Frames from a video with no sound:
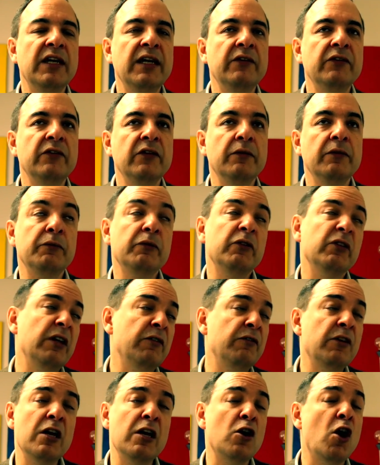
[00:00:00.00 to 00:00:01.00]

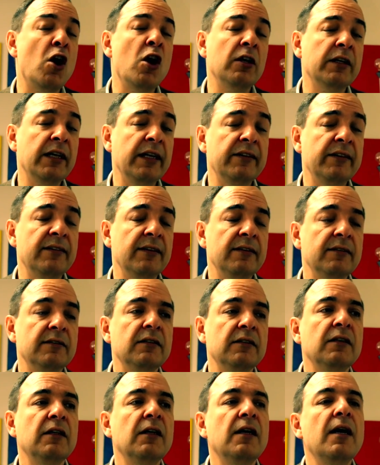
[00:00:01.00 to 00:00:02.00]
Keynesians, if not all Keynesians,